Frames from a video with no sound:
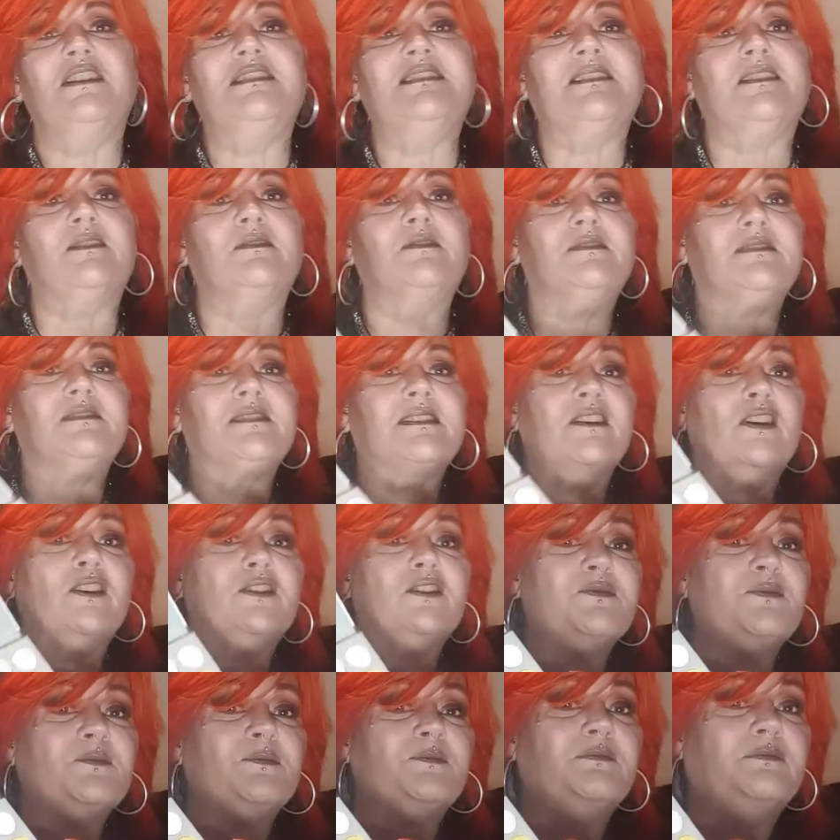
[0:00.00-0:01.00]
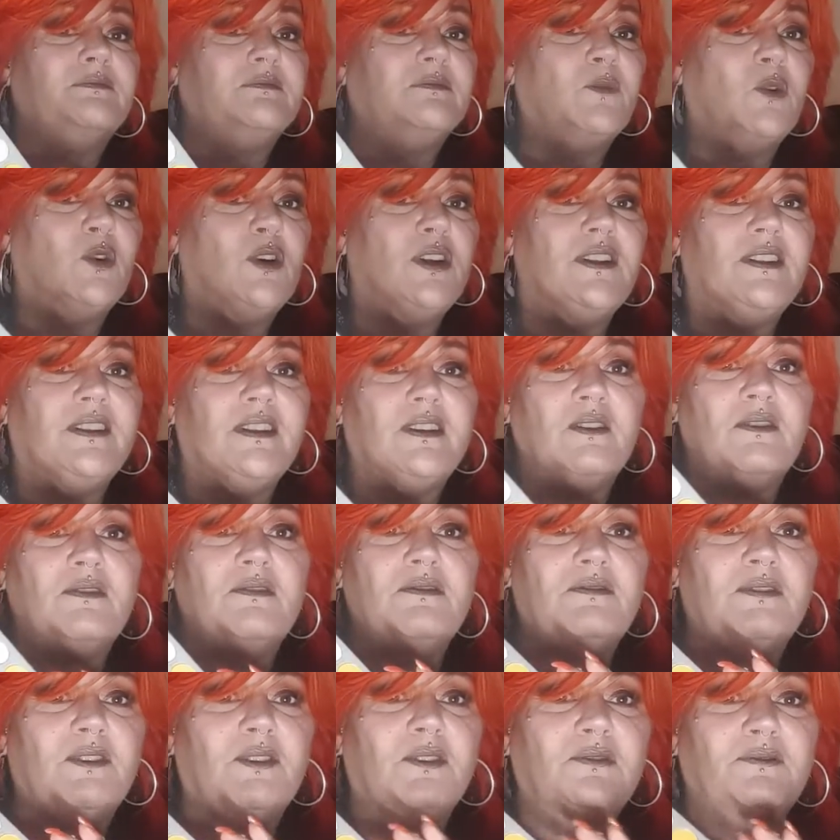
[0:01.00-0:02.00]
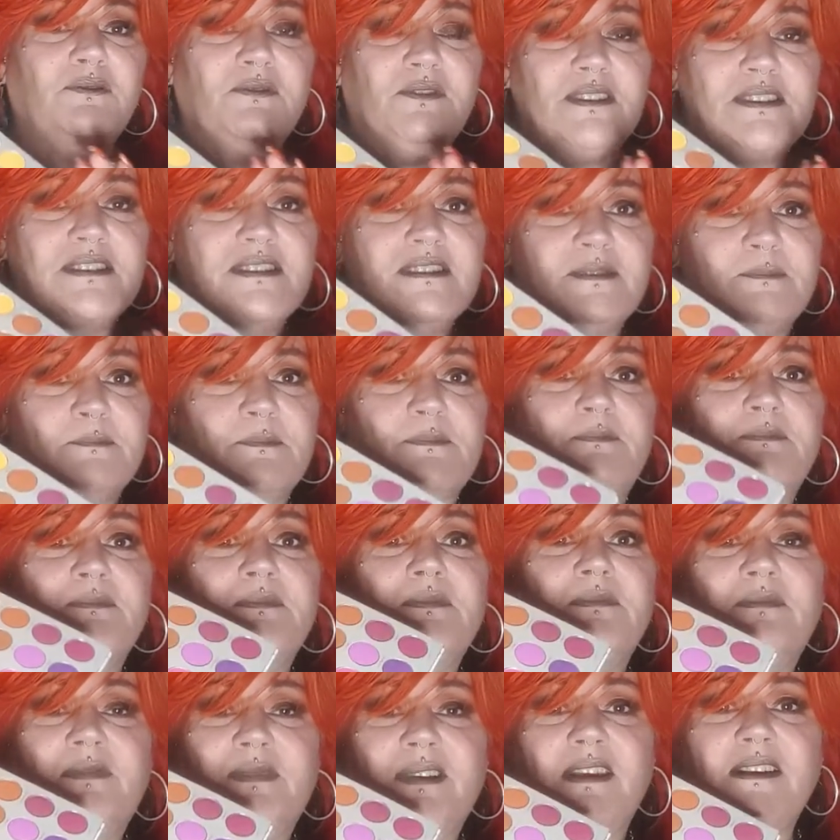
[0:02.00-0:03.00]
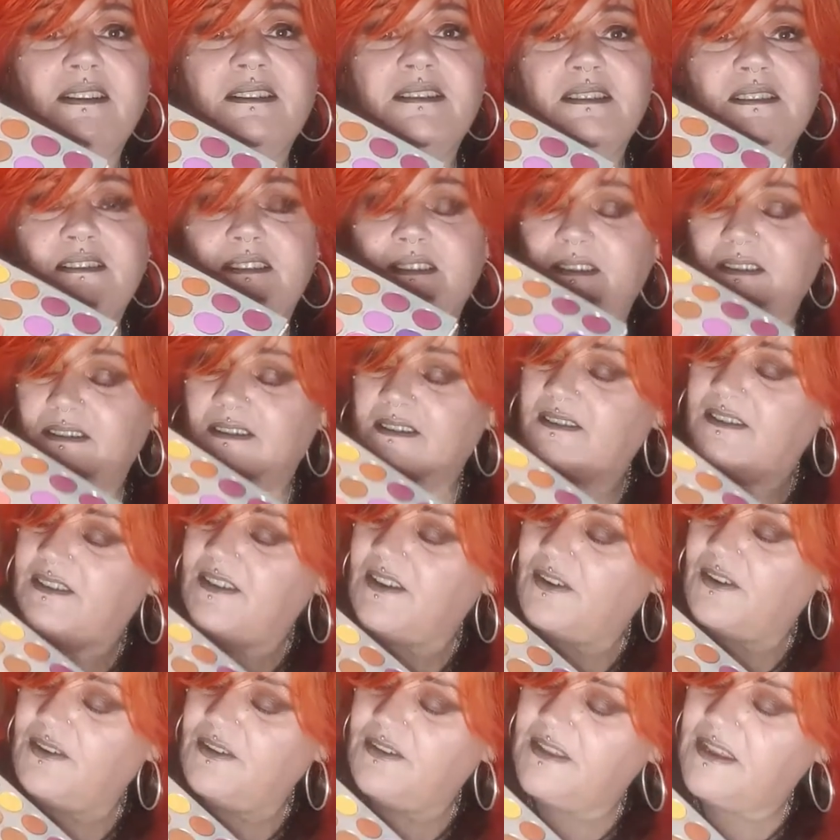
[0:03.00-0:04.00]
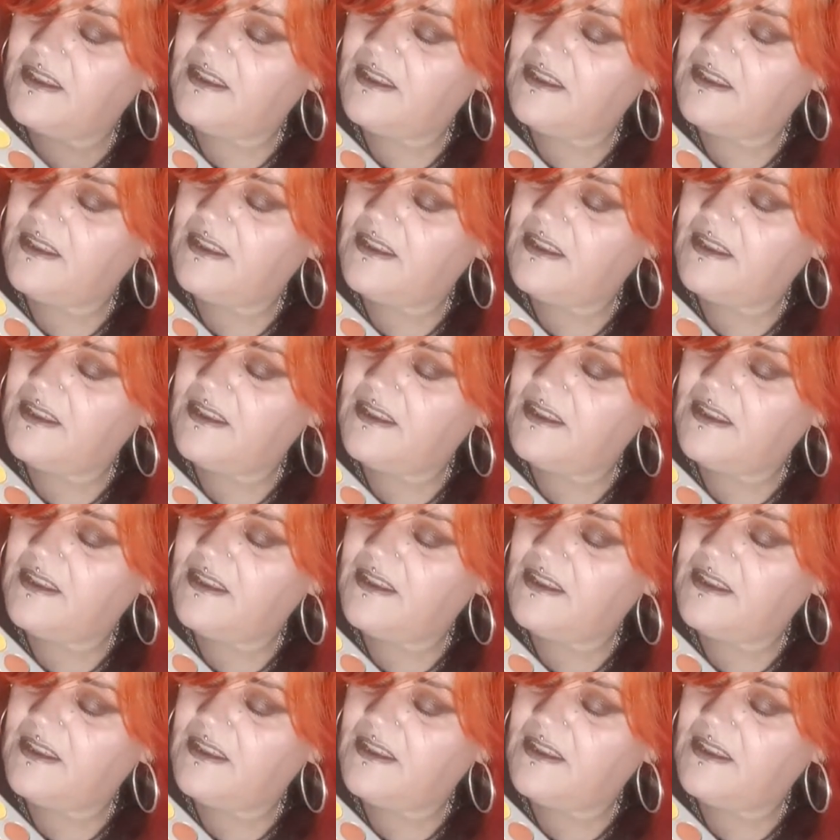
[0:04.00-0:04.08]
my skills are not worthy of this yet. So